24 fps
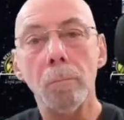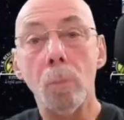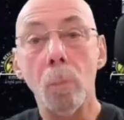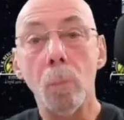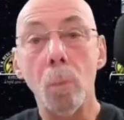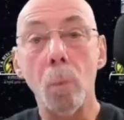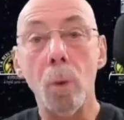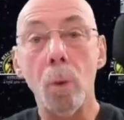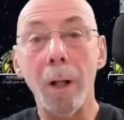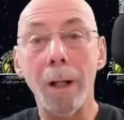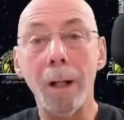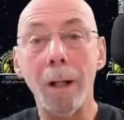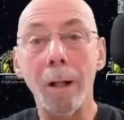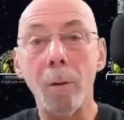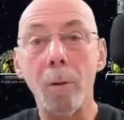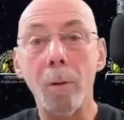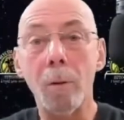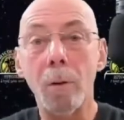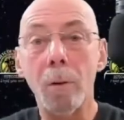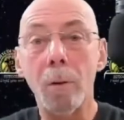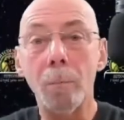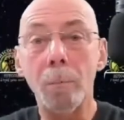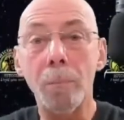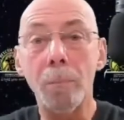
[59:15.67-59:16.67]
Wow.
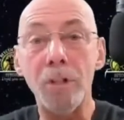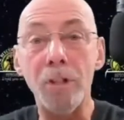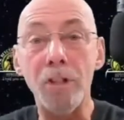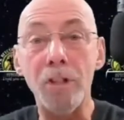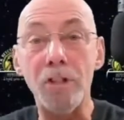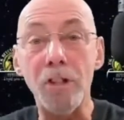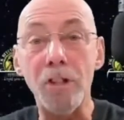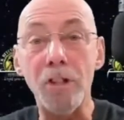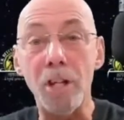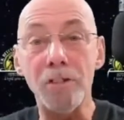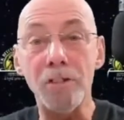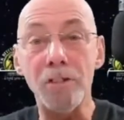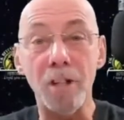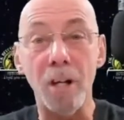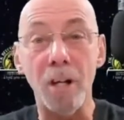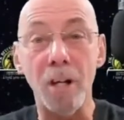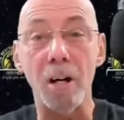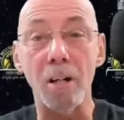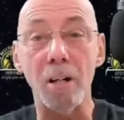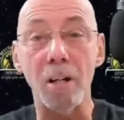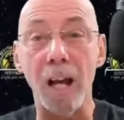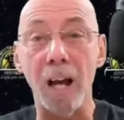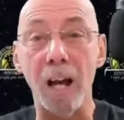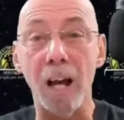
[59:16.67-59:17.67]
Uh, but you just can't get